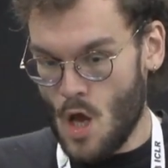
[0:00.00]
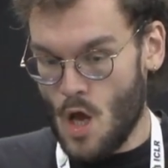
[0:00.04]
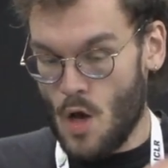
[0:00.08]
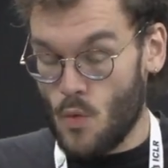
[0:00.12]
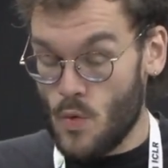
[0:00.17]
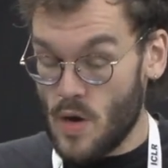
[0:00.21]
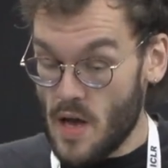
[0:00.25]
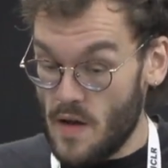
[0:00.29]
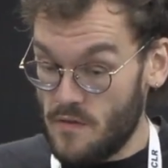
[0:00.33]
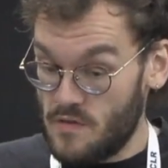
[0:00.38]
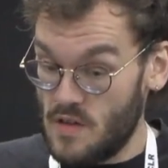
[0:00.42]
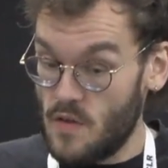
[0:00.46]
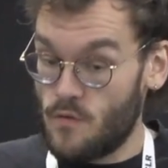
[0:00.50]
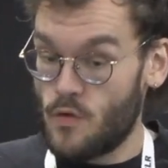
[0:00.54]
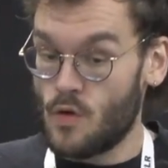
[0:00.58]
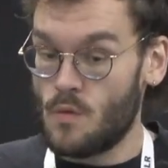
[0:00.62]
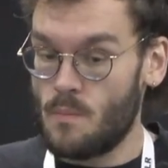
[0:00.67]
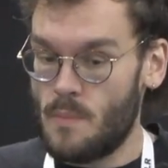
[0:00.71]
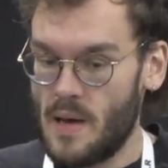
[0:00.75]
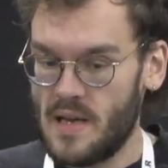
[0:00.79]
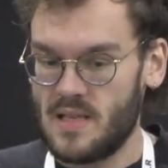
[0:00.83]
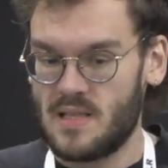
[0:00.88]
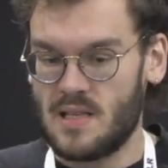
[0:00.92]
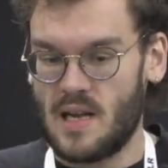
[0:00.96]
We have
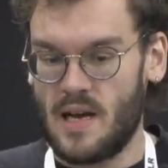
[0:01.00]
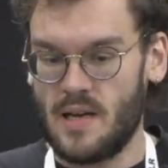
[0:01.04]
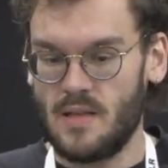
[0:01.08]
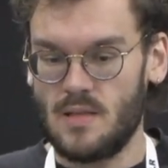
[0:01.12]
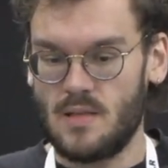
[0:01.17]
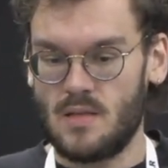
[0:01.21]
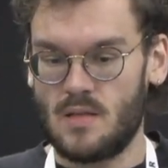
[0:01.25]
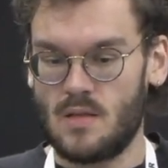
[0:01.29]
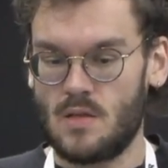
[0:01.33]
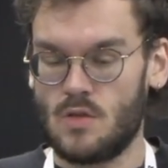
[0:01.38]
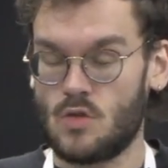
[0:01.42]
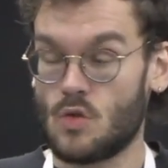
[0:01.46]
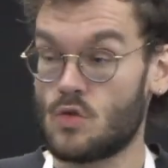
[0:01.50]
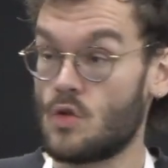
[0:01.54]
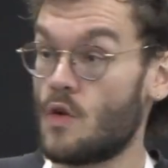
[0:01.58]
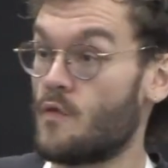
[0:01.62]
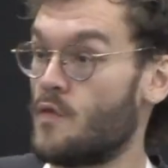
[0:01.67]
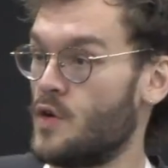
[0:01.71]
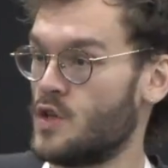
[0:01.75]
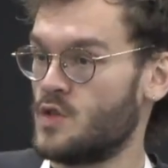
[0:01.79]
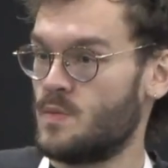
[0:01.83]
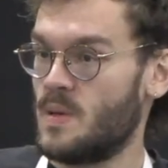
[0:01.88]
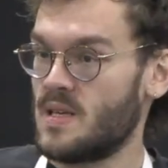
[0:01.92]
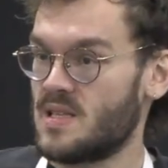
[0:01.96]
different baselines. So the
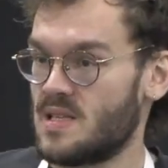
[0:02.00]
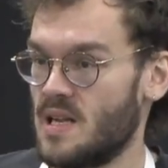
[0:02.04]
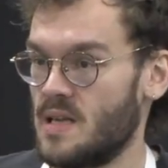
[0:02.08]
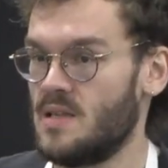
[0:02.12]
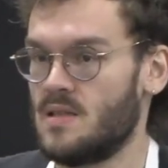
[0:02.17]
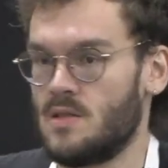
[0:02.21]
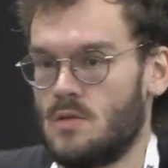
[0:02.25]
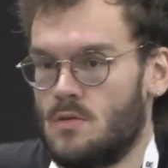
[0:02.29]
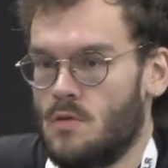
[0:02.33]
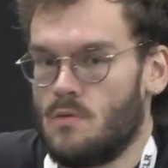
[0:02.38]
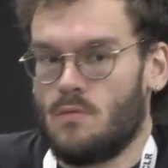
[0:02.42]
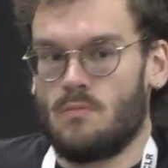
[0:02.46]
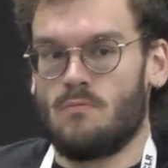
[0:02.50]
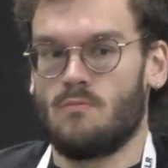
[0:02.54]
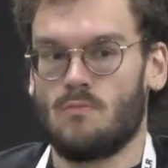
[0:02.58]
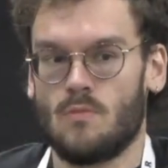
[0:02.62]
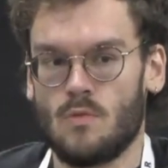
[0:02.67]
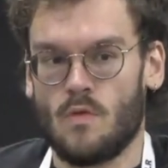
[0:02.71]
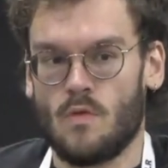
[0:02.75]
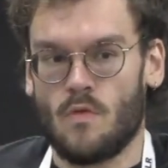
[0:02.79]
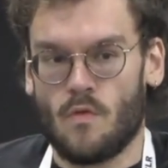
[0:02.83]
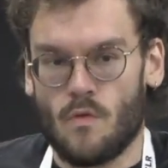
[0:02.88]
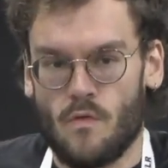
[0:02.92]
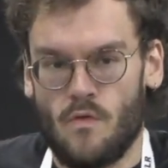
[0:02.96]
first baseline is the
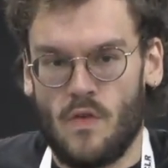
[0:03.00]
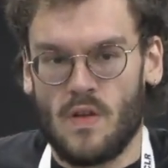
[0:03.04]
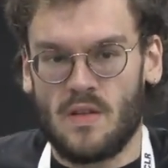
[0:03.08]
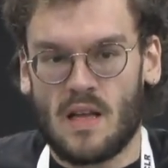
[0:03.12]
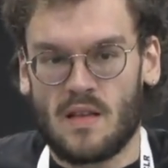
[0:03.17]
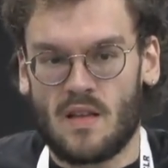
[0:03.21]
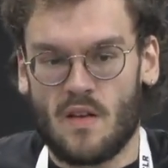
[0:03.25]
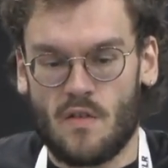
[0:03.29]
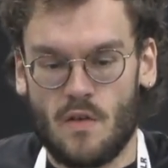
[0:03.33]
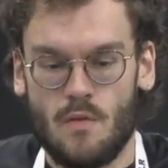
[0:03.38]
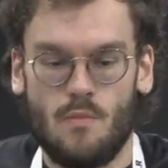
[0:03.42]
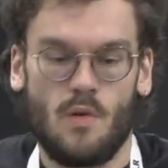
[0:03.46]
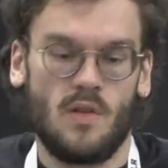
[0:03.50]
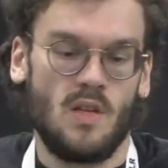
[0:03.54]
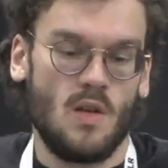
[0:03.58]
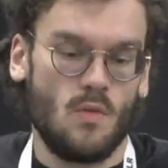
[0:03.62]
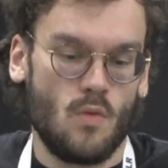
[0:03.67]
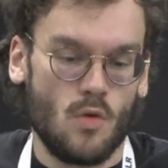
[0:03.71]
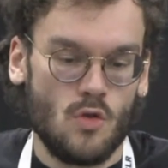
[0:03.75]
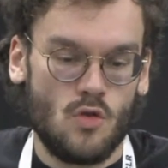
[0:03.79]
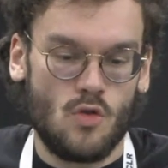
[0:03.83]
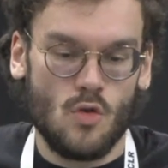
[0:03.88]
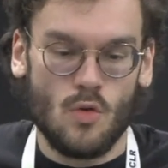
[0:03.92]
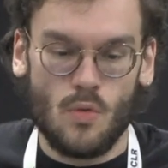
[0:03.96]
thing that everybody
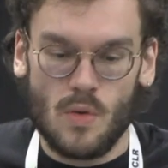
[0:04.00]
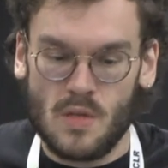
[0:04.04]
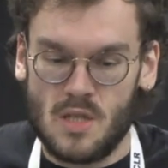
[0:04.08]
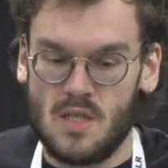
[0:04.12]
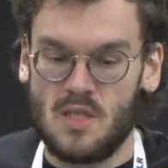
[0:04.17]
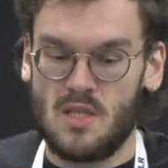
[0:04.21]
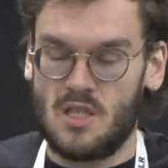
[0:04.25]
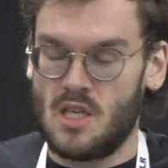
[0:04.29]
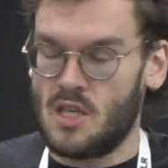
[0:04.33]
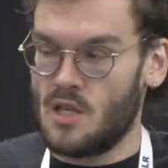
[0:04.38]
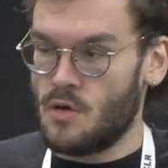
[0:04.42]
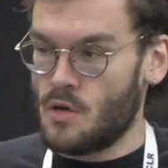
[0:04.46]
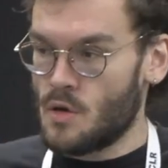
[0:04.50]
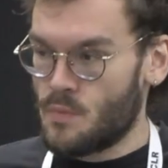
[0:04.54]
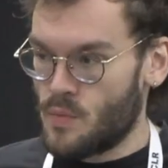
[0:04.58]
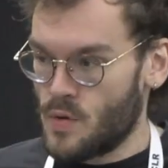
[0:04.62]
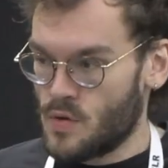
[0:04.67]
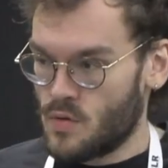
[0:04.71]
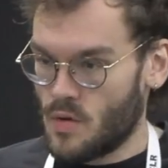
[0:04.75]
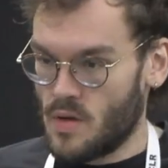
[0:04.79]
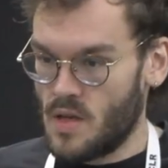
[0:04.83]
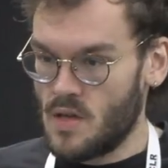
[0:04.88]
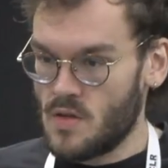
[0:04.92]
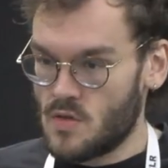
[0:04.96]
would do, which is generic
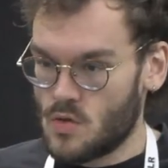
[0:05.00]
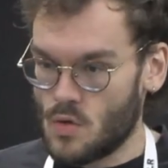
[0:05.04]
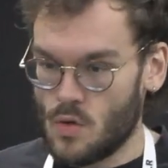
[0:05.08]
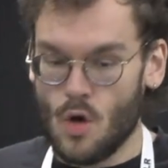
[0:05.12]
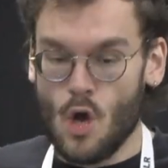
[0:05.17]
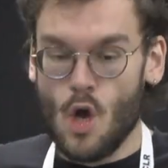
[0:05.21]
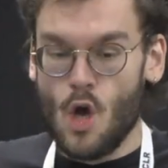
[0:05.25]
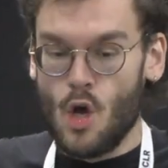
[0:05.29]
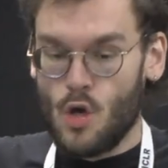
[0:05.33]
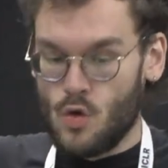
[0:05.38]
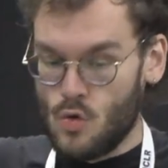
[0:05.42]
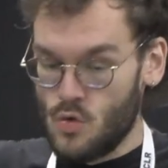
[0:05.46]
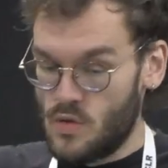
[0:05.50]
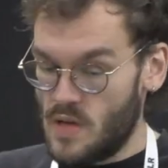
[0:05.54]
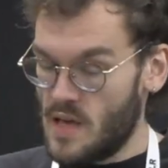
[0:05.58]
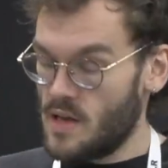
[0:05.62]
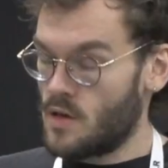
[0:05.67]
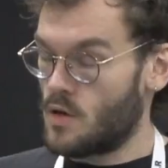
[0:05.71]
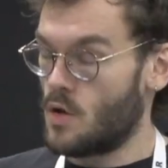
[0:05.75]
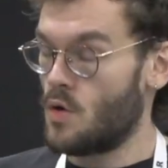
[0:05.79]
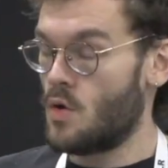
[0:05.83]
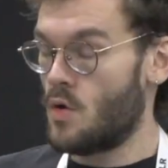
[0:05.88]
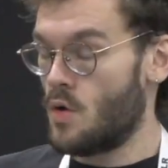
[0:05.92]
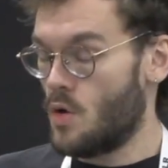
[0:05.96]
pre-training. So you
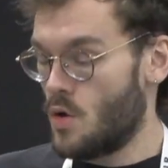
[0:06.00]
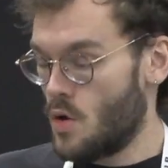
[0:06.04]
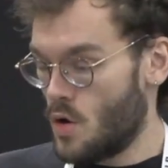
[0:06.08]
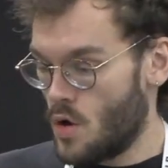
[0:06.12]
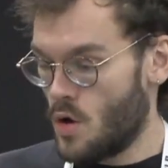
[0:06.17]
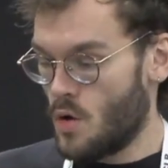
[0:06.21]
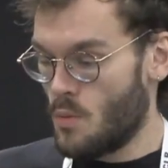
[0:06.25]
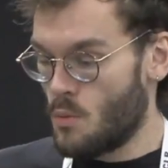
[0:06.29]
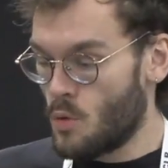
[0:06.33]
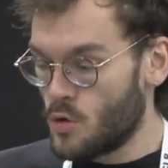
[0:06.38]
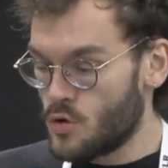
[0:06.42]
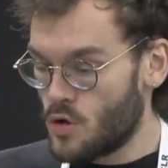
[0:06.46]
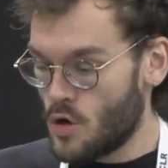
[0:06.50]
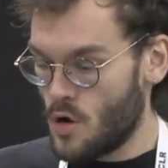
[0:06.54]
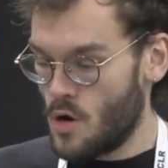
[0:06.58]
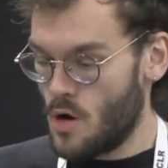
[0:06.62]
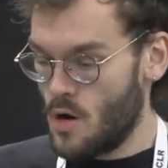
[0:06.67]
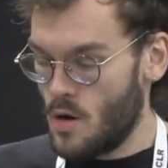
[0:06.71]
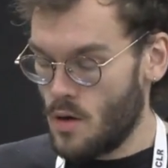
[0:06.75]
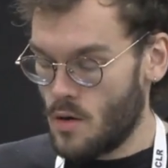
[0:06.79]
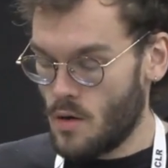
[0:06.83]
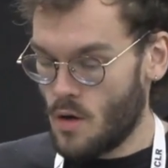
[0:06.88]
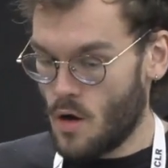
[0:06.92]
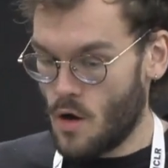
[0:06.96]
take a
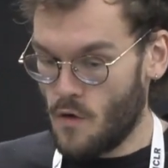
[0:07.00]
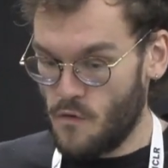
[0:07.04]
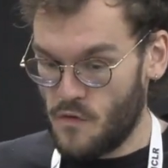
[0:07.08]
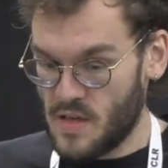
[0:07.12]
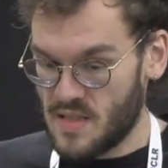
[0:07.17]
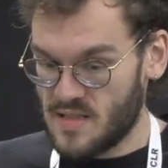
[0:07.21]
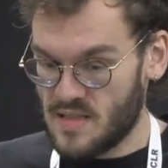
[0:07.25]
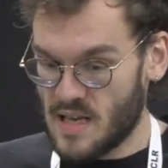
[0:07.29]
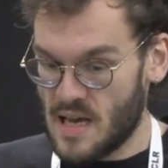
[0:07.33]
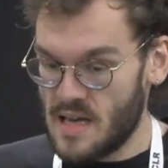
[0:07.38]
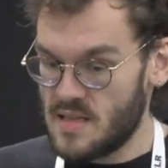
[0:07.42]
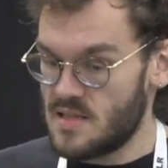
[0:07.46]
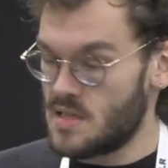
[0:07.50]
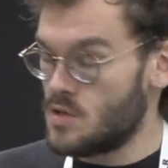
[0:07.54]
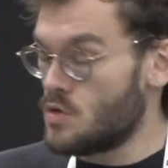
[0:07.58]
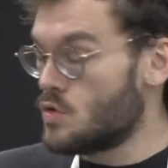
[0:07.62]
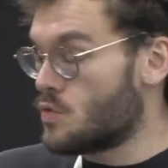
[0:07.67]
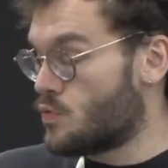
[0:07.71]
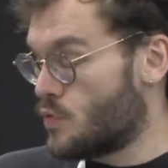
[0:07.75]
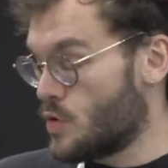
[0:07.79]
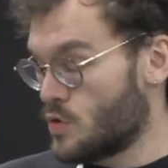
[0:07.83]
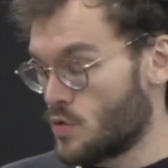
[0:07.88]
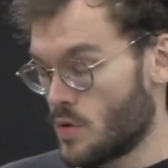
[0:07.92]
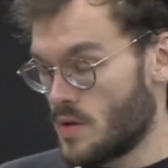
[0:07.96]
model of fixed size and you
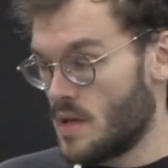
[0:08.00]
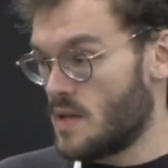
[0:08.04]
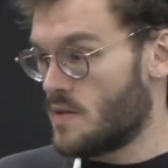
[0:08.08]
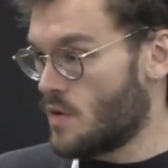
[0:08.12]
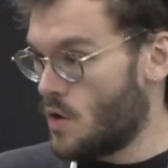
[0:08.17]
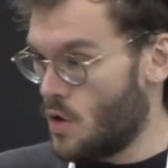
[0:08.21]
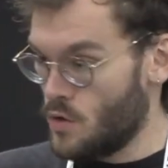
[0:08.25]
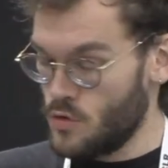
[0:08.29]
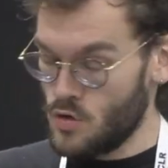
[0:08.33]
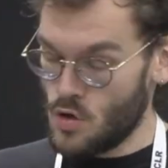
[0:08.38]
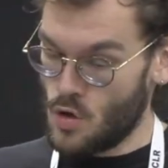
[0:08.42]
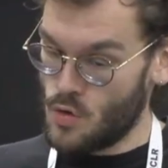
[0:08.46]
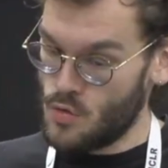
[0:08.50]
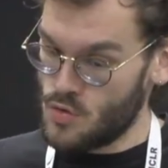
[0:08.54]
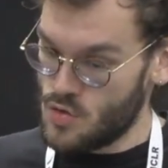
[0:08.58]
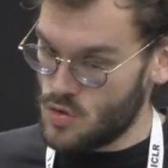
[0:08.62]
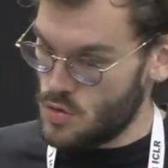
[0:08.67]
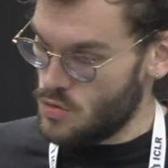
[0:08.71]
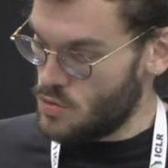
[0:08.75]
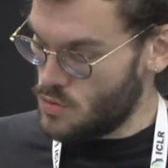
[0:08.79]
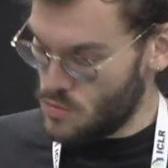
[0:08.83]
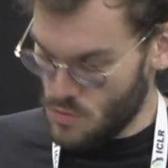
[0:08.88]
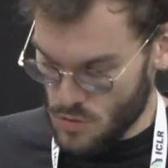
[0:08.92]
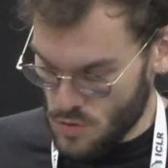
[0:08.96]
pre-train it on your
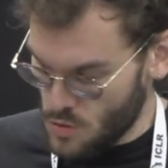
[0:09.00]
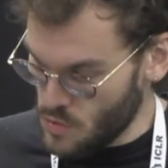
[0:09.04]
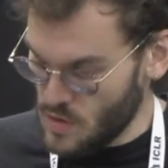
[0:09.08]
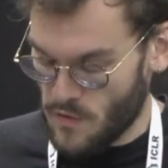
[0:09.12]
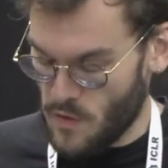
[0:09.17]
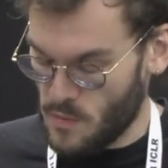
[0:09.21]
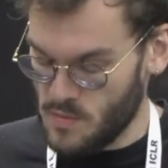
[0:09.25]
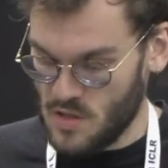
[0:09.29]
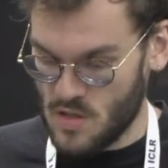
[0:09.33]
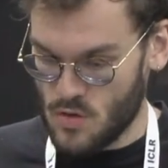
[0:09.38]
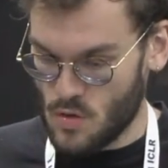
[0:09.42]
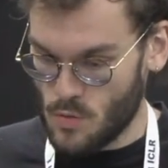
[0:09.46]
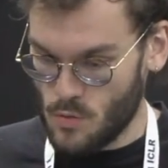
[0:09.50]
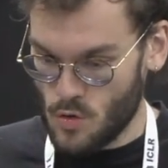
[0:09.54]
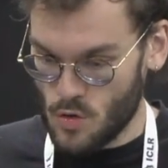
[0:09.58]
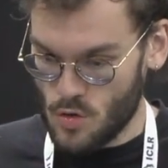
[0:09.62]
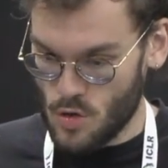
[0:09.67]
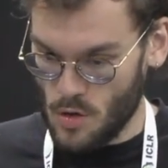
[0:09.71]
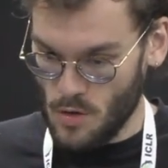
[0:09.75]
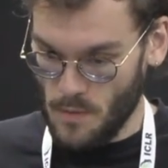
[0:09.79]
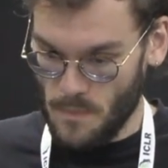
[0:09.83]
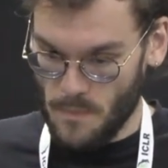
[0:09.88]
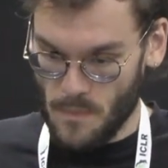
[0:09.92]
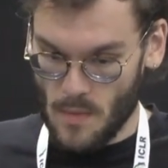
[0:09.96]
uniform
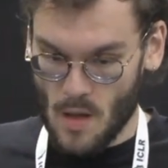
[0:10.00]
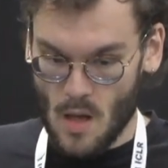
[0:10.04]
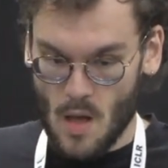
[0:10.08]
distribution.